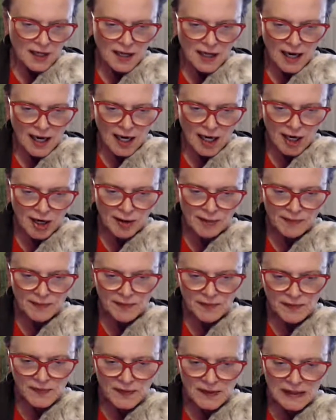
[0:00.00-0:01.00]

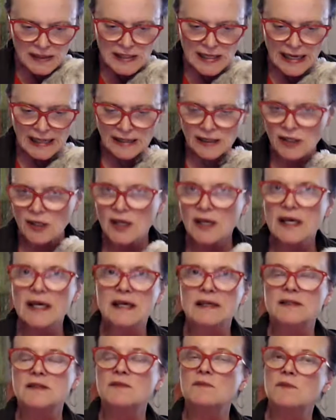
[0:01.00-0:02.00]
And
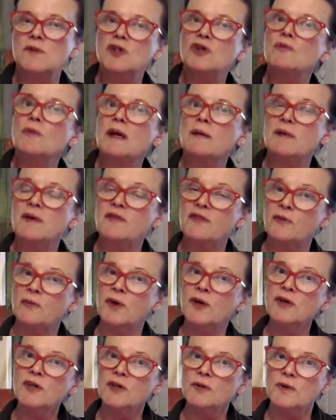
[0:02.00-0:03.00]
you may be
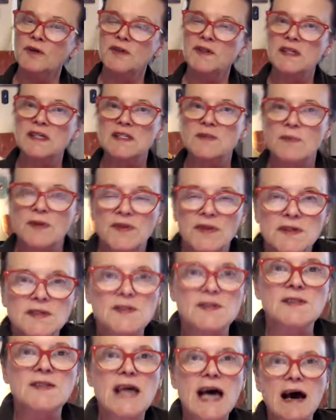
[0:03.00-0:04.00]
familiar with these, but this
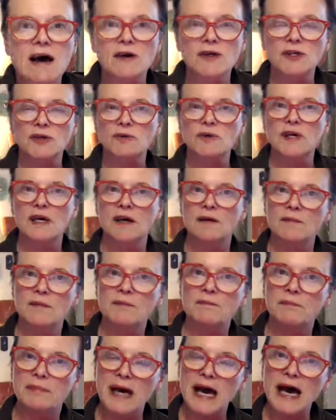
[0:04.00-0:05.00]
is how you come
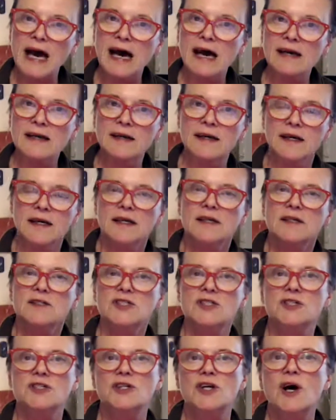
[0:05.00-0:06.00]
back
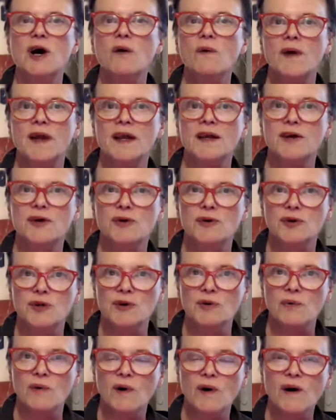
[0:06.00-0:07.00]
to knowing who
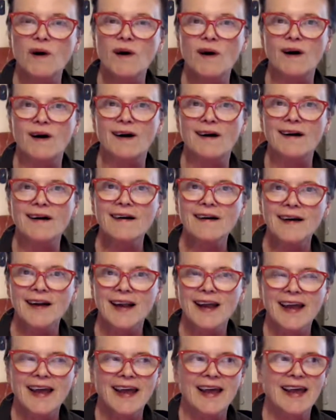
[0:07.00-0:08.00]
you are.
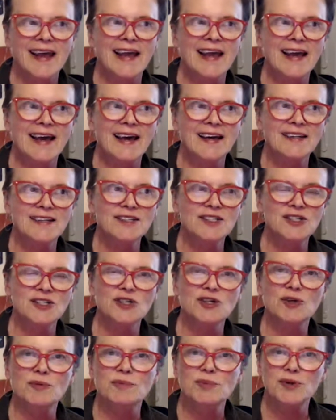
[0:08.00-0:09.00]
And
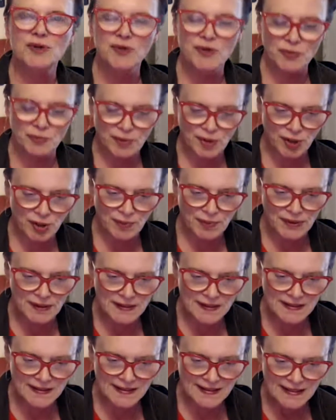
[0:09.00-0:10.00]
your birth
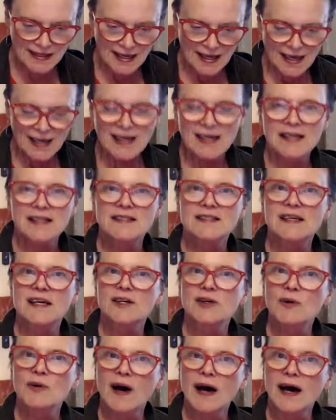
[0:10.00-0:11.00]
purpose is that
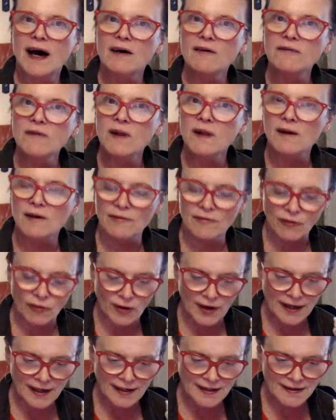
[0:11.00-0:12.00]
you have
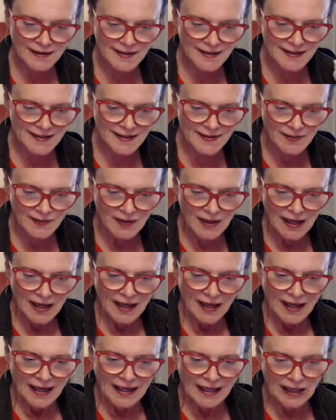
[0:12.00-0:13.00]
clairvoyance,
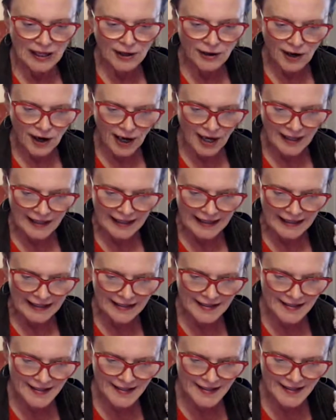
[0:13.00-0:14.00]

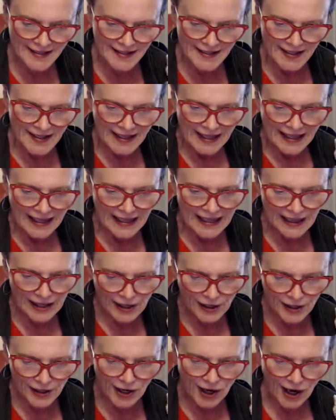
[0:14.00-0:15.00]
clairaudience,
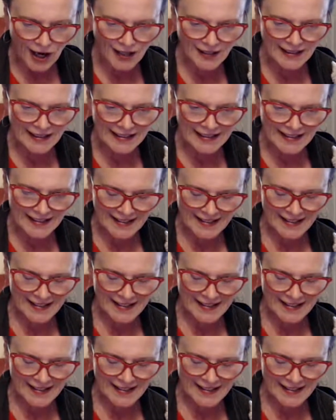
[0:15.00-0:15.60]
claircognizance.